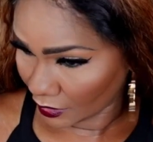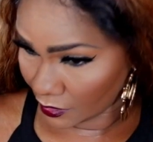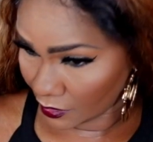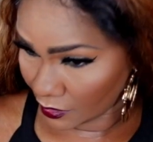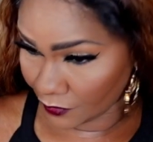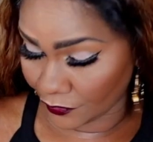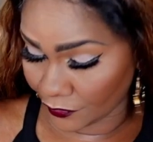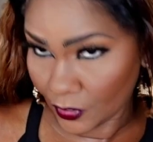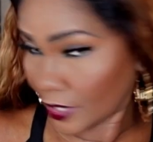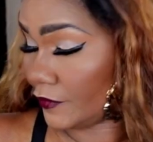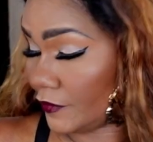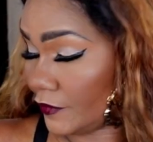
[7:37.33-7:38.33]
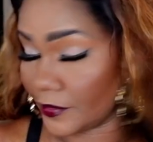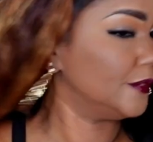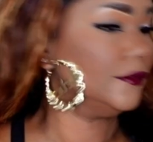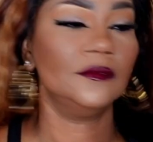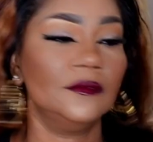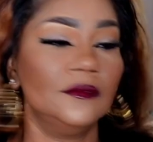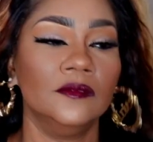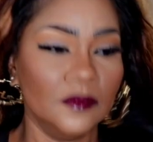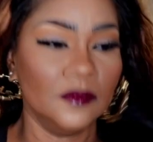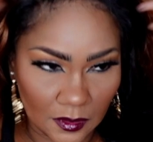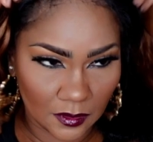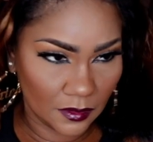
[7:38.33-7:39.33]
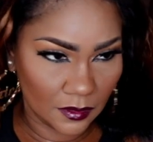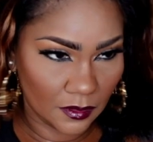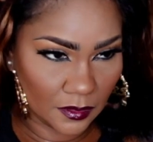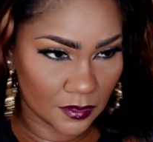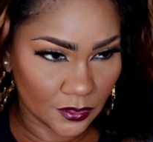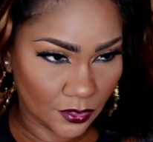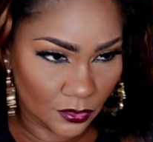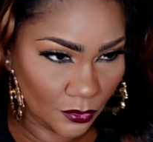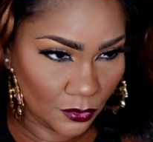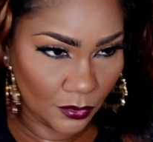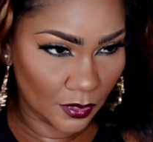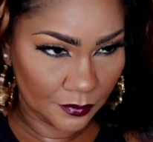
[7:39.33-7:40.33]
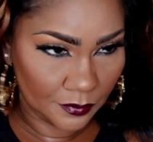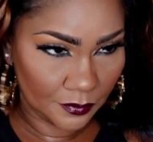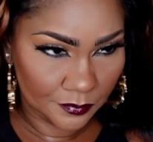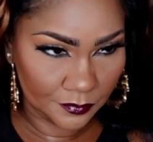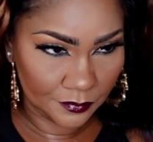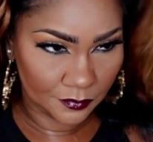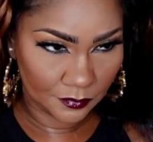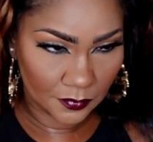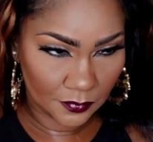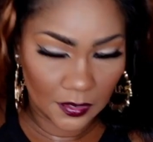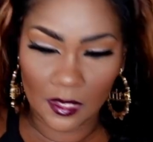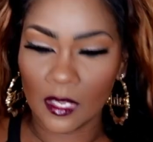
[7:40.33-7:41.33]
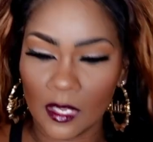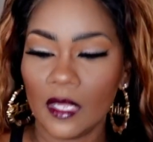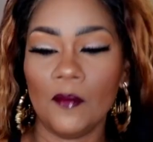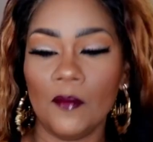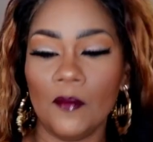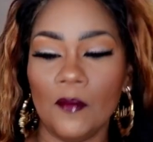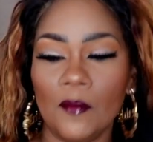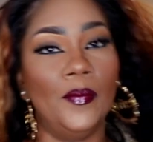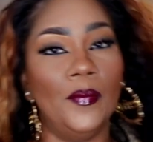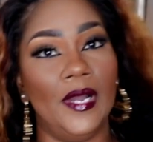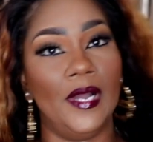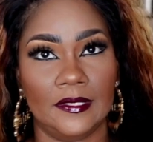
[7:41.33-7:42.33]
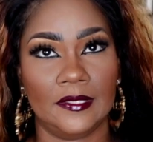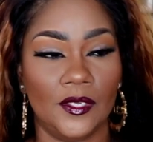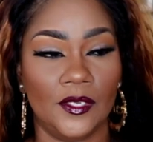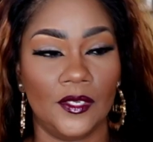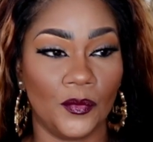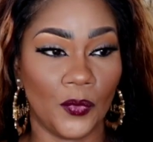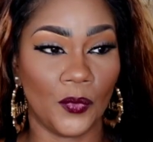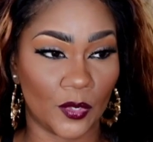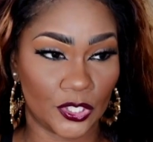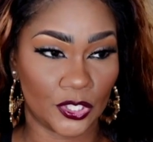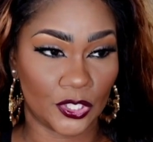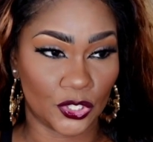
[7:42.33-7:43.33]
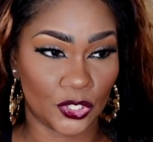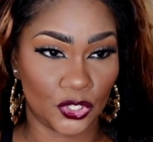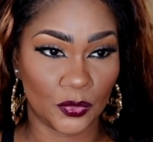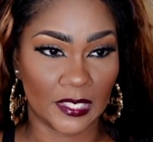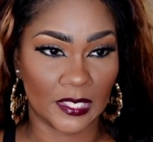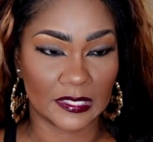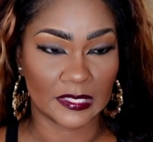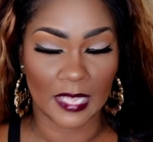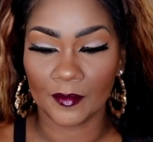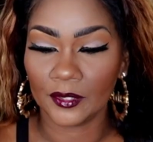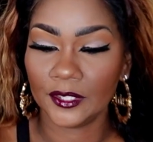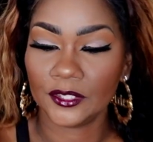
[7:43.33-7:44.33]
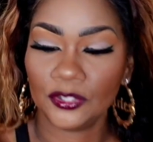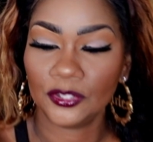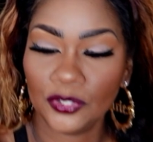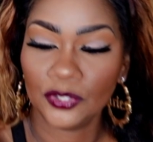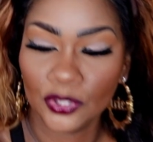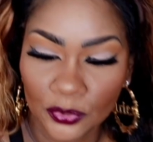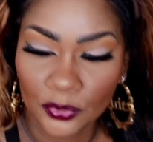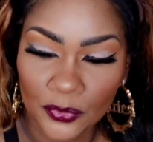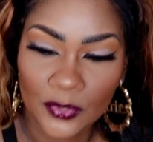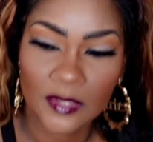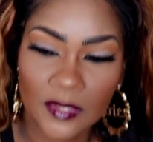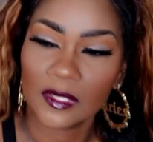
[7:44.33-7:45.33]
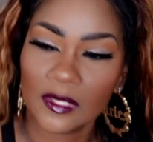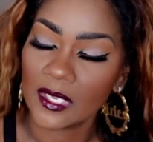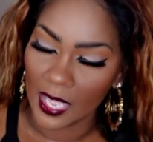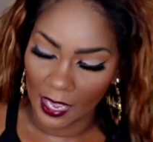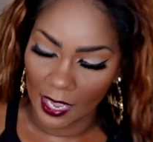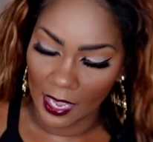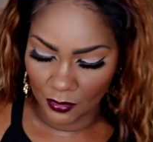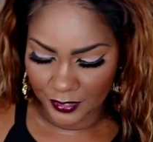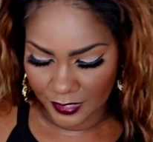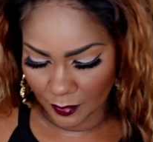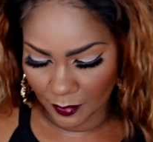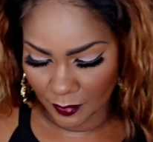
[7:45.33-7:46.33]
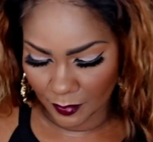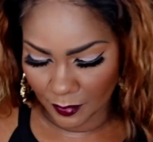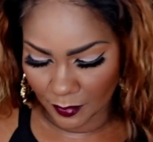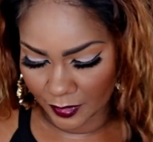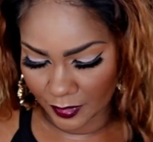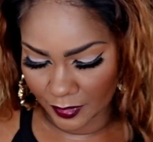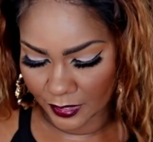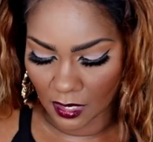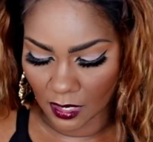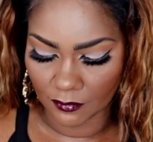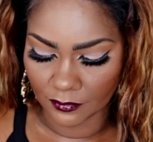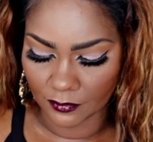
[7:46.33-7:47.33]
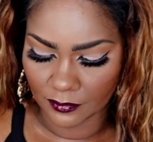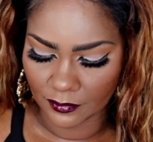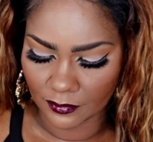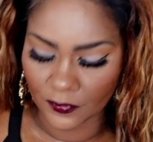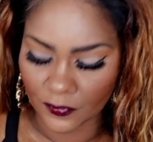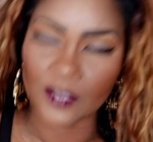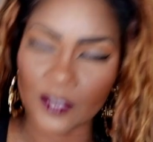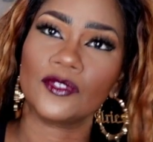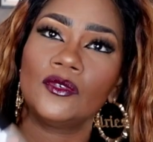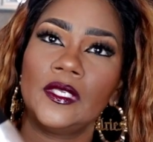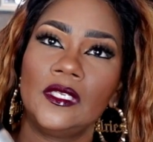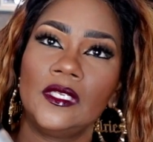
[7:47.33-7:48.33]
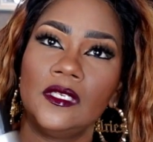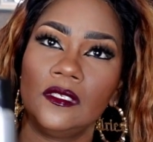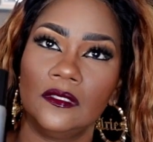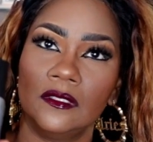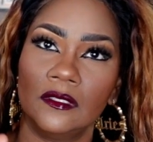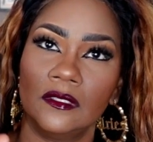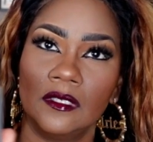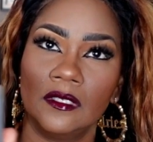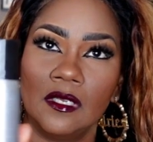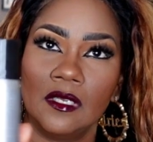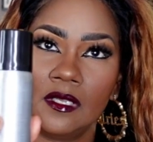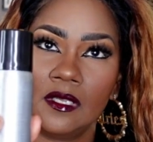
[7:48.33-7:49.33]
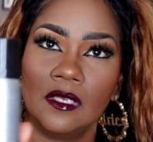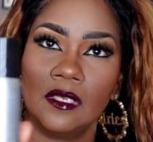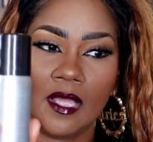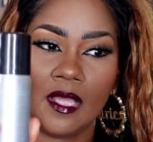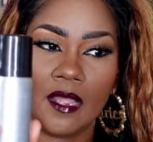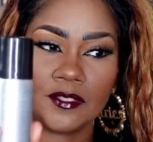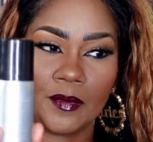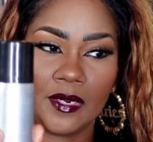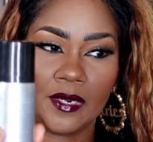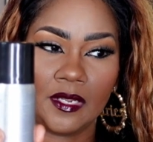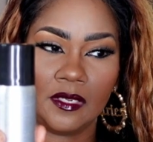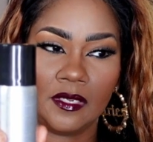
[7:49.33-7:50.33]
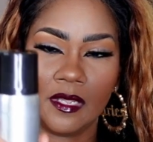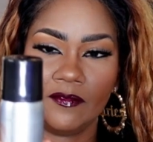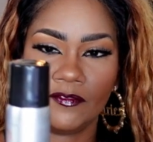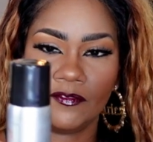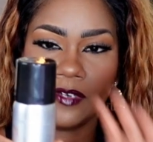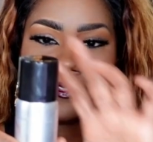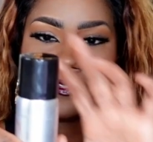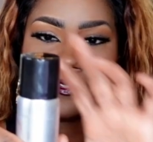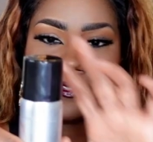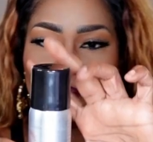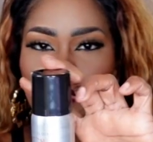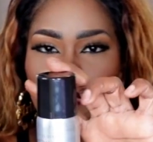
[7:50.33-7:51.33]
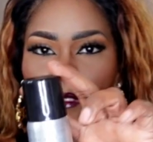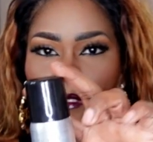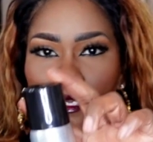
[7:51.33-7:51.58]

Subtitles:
it's very comfortable. It's secure. But what I'm going to do is I'm going to use. I ordered some of this Frontal Queen hairspray, Frontal Queen